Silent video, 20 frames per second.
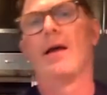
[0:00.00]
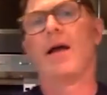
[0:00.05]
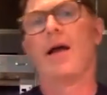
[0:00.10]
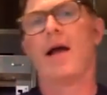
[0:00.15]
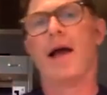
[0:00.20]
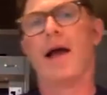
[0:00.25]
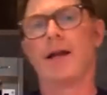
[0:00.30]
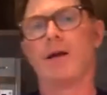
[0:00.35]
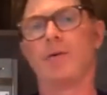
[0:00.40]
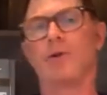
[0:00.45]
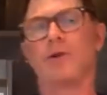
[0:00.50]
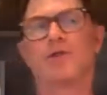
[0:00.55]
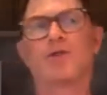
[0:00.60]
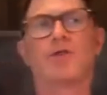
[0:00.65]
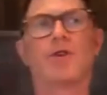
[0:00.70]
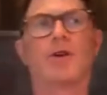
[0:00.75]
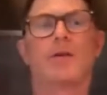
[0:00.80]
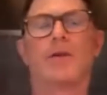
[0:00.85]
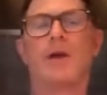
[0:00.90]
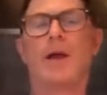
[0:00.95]
And it
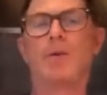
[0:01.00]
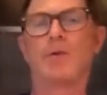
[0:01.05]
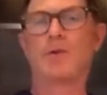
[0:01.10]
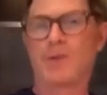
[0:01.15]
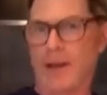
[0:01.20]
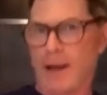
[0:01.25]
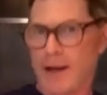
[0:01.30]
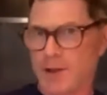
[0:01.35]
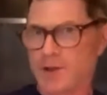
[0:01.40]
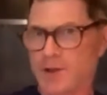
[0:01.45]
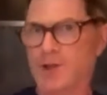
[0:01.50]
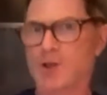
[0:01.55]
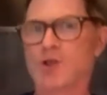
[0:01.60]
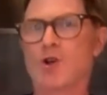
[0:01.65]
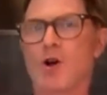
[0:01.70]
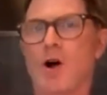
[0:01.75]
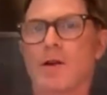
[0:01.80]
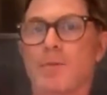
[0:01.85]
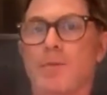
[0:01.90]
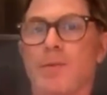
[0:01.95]
was instant
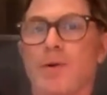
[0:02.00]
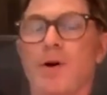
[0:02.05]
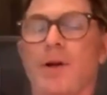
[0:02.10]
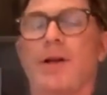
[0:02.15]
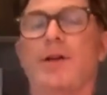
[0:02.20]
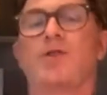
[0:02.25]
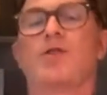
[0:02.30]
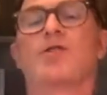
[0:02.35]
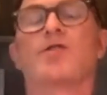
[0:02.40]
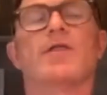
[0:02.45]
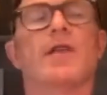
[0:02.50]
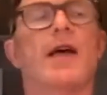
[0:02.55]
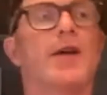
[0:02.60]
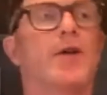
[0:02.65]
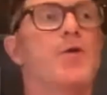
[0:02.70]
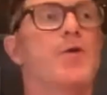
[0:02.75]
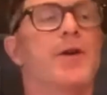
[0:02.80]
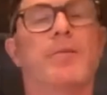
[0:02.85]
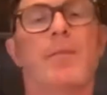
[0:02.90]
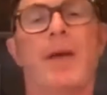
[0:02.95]
chocolate pudding, just like
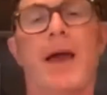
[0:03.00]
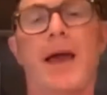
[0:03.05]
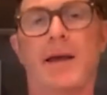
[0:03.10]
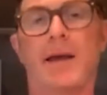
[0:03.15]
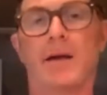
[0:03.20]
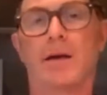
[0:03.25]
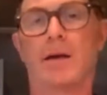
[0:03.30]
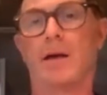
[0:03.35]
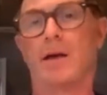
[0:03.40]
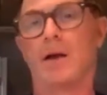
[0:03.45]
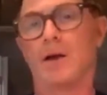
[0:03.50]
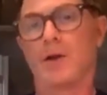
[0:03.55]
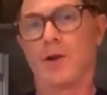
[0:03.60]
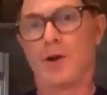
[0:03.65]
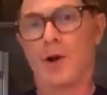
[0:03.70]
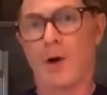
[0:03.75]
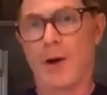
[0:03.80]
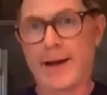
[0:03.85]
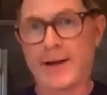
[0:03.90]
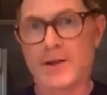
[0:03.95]
you can make,
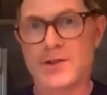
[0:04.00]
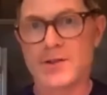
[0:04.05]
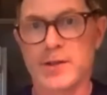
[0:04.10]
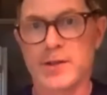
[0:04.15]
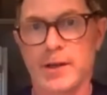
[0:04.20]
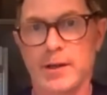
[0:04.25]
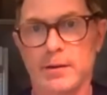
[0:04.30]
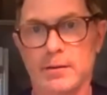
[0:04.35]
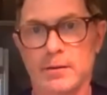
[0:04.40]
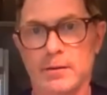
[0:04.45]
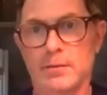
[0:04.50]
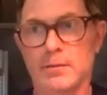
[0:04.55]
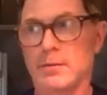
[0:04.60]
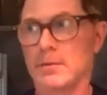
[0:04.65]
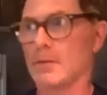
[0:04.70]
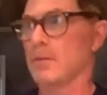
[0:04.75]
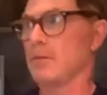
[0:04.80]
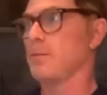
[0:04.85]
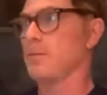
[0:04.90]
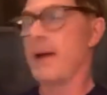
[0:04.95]
instant
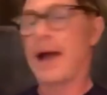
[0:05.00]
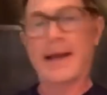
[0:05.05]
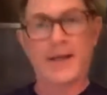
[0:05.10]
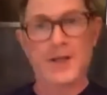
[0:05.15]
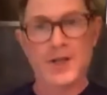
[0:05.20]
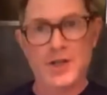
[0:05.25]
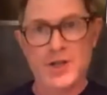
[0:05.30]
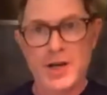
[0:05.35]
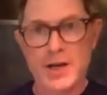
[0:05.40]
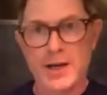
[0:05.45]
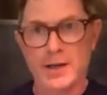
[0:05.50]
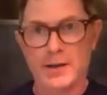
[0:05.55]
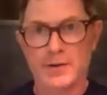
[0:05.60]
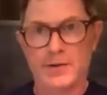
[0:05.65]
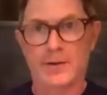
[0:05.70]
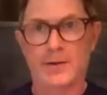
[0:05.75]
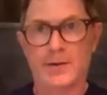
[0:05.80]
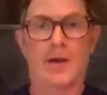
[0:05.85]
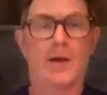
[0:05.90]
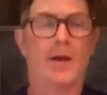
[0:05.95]
mac and
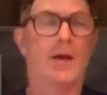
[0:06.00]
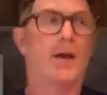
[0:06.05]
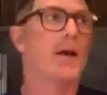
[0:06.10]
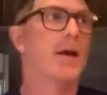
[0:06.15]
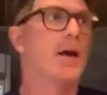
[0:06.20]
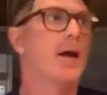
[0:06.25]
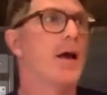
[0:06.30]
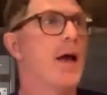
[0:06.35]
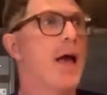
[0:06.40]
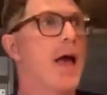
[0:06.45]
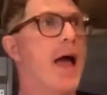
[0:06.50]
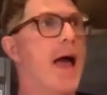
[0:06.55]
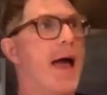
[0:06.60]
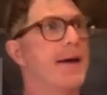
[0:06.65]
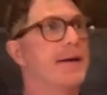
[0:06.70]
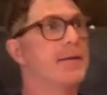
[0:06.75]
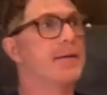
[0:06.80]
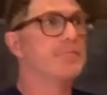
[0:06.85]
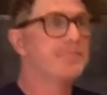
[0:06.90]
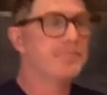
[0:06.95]
cheese.
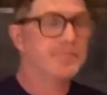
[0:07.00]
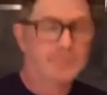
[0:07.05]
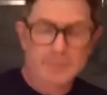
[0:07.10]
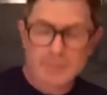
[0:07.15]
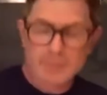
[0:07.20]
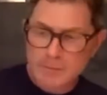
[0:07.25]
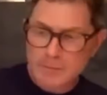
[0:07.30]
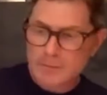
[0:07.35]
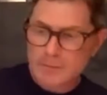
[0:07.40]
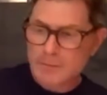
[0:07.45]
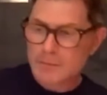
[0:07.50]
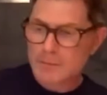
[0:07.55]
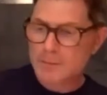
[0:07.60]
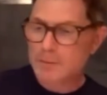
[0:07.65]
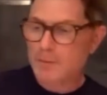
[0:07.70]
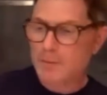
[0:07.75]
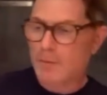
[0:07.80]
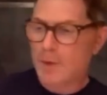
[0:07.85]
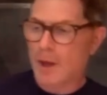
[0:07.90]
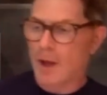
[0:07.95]
And
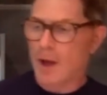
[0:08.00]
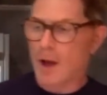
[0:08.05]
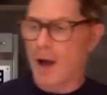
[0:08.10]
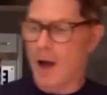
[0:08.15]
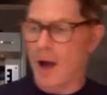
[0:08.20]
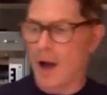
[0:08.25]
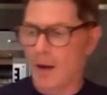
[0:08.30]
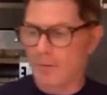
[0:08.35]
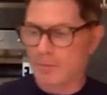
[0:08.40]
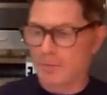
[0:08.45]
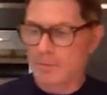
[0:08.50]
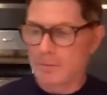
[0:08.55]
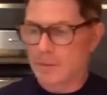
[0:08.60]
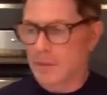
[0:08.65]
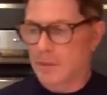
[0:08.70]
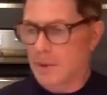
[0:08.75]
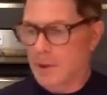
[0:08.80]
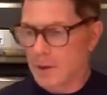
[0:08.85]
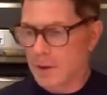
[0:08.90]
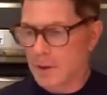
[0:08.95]
I
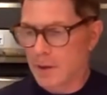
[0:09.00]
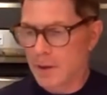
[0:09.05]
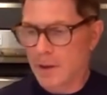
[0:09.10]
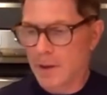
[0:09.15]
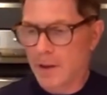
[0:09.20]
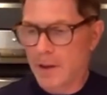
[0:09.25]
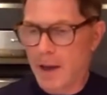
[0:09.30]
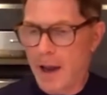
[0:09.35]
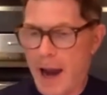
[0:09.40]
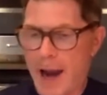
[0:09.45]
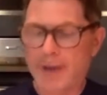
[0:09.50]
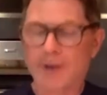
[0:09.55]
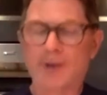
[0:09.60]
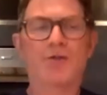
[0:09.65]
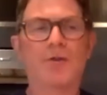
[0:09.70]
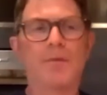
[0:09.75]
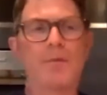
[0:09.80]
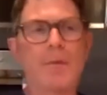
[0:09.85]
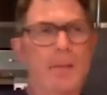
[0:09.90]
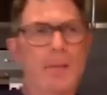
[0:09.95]
just
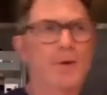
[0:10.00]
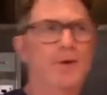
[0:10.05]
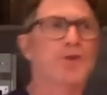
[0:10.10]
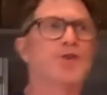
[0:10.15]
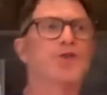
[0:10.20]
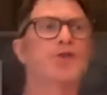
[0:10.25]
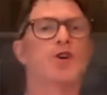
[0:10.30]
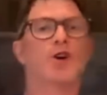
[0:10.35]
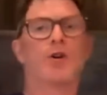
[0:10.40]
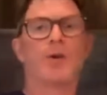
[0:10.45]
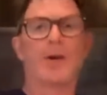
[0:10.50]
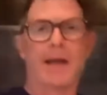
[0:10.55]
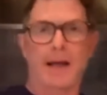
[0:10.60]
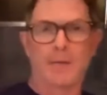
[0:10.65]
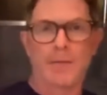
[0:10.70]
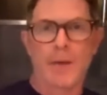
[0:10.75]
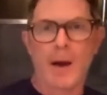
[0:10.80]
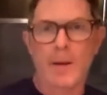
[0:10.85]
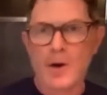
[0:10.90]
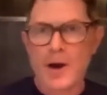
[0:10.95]
remember stirring it.
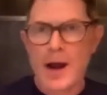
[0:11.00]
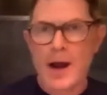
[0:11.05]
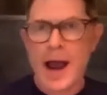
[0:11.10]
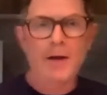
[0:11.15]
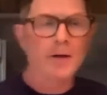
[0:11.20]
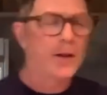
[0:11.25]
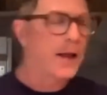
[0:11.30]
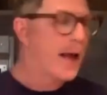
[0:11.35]
Remember how